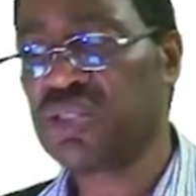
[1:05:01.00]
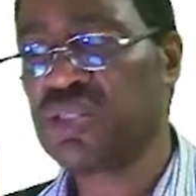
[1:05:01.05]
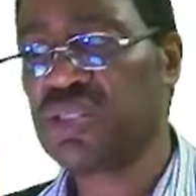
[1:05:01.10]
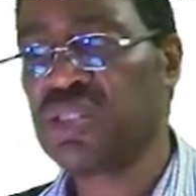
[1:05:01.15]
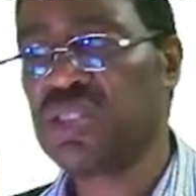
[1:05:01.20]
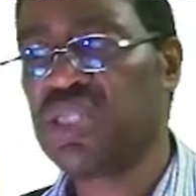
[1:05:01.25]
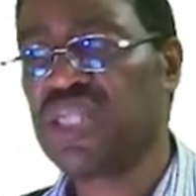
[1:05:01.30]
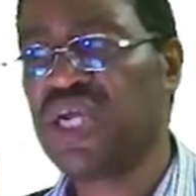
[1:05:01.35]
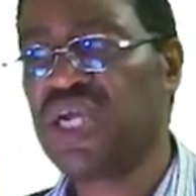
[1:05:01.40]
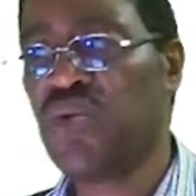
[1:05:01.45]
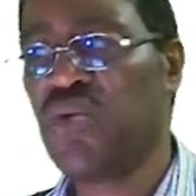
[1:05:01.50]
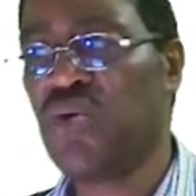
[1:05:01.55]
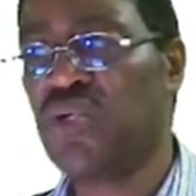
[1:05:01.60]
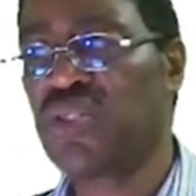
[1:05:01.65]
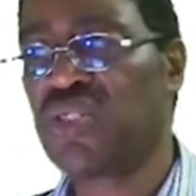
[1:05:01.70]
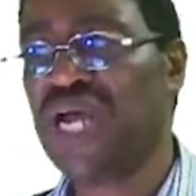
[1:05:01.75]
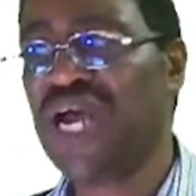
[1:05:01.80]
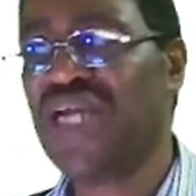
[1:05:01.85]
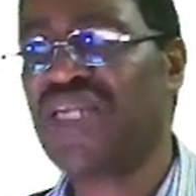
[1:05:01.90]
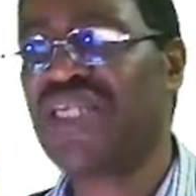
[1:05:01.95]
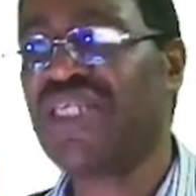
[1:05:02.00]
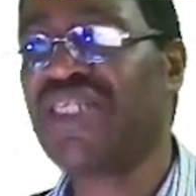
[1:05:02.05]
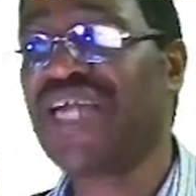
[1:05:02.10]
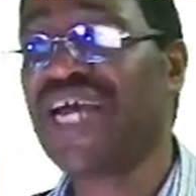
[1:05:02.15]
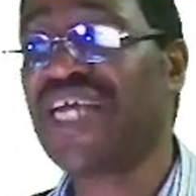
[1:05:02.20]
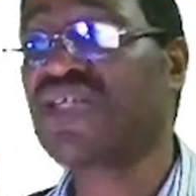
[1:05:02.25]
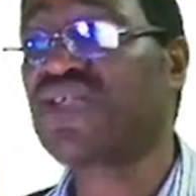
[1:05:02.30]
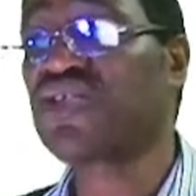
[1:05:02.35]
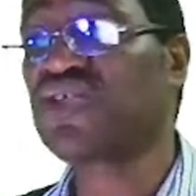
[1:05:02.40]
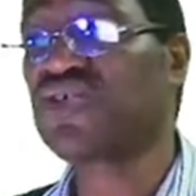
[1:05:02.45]
there was an
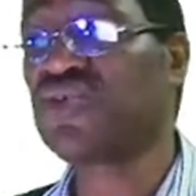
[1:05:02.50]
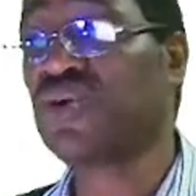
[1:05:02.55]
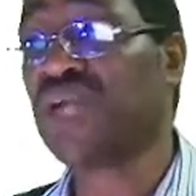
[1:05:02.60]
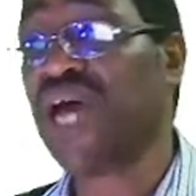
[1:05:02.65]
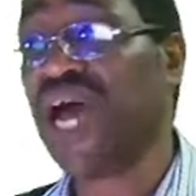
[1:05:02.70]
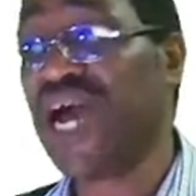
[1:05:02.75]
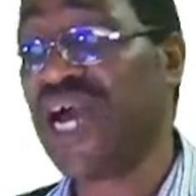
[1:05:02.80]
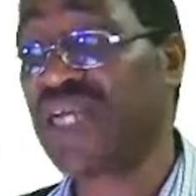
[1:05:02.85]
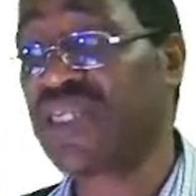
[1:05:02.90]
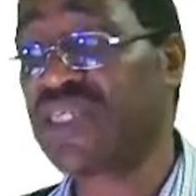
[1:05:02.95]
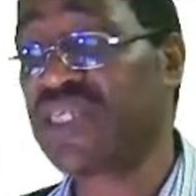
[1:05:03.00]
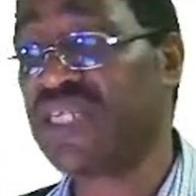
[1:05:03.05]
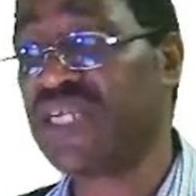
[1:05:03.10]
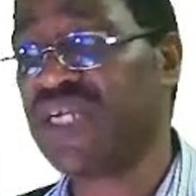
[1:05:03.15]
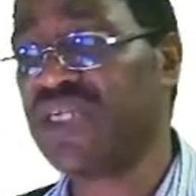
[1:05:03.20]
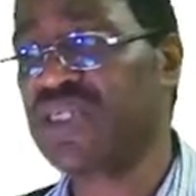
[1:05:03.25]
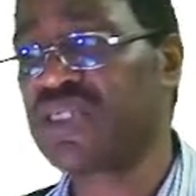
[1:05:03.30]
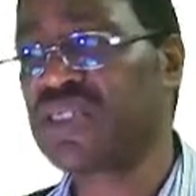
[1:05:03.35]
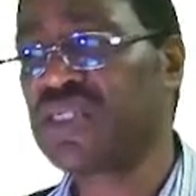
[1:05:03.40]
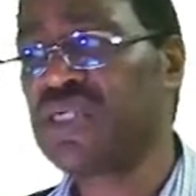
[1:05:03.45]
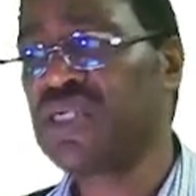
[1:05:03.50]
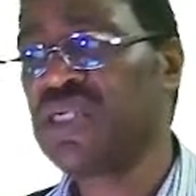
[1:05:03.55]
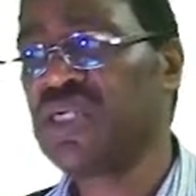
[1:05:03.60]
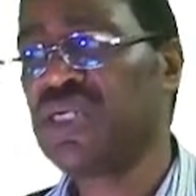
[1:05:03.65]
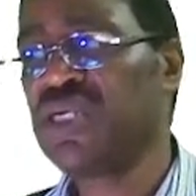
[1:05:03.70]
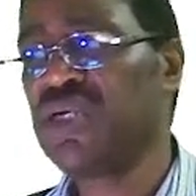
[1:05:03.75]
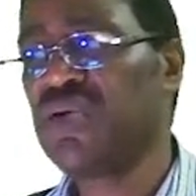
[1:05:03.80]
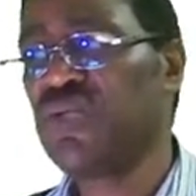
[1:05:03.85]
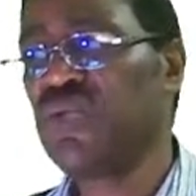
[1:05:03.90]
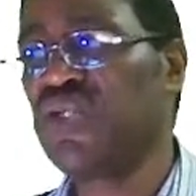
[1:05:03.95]
industrial accident,
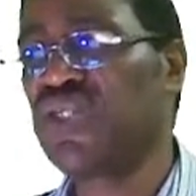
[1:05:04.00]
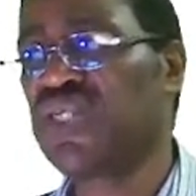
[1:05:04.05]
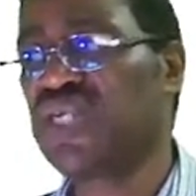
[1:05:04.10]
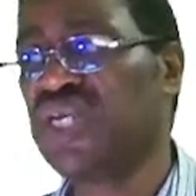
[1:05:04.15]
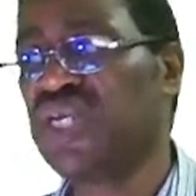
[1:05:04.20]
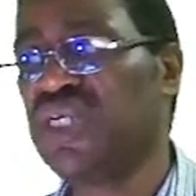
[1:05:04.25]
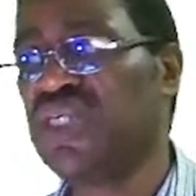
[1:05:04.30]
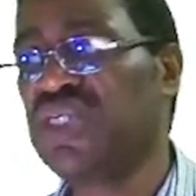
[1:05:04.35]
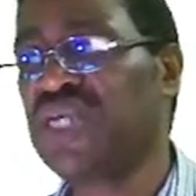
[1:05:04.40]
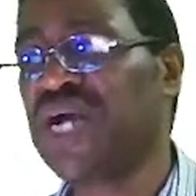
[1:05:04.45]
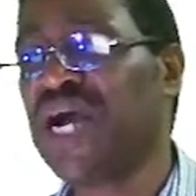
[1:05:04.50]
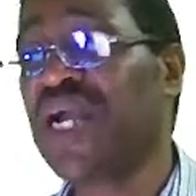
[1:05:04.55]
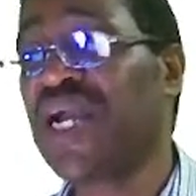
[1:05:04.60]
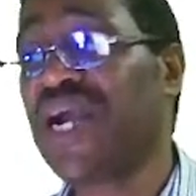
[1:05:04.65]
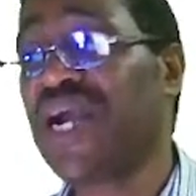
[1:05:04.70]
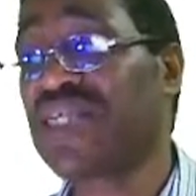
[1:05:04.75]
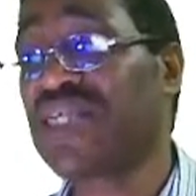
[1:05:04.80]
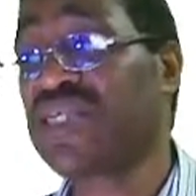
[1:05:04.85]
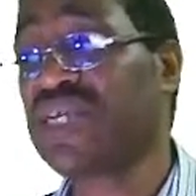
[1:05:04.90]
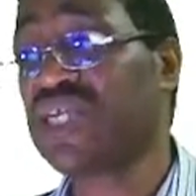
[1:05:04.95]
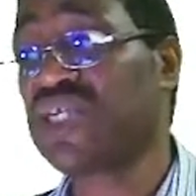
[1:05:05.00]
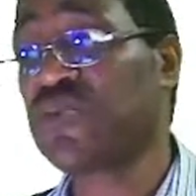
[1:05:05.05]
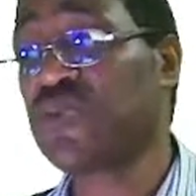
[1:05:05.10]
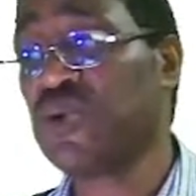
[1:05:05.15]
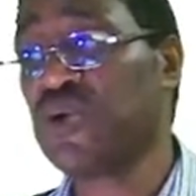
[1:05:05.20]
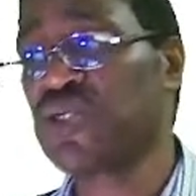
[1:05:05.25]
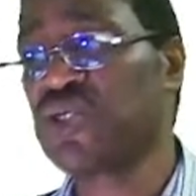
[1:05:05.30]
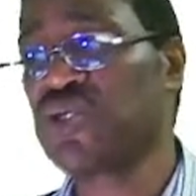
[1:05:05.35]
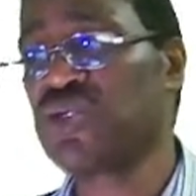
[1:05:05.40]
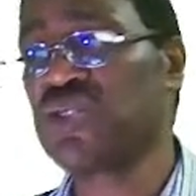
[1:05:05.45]
which is a gas
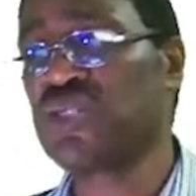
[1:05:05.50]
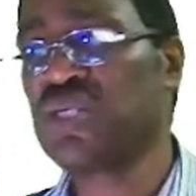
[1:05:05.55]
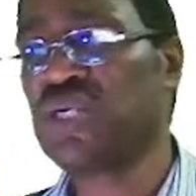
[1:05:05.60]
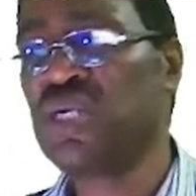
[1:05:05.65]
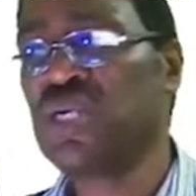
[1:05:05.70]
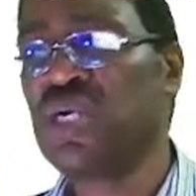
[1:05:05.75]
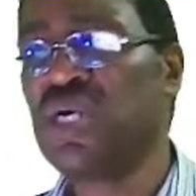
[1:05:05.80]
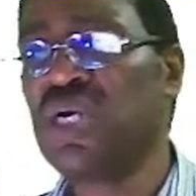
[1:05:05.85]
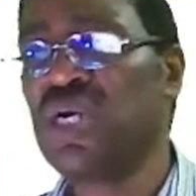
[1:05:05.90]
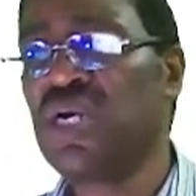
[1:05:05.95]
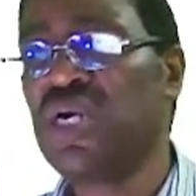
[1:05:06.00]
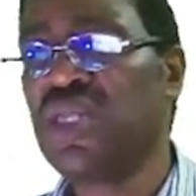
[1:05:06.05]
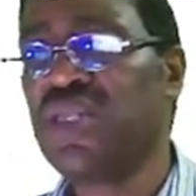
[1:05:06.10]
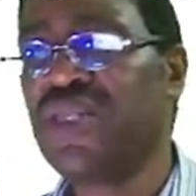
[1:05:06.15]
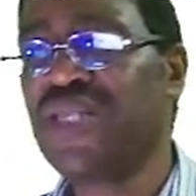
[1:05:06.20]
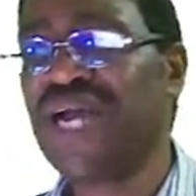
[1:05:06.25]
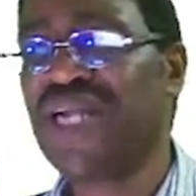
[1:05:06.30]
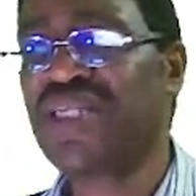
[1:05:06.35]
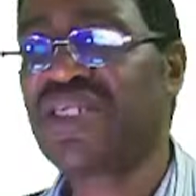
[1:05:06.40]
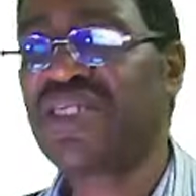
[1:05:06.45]
explosion that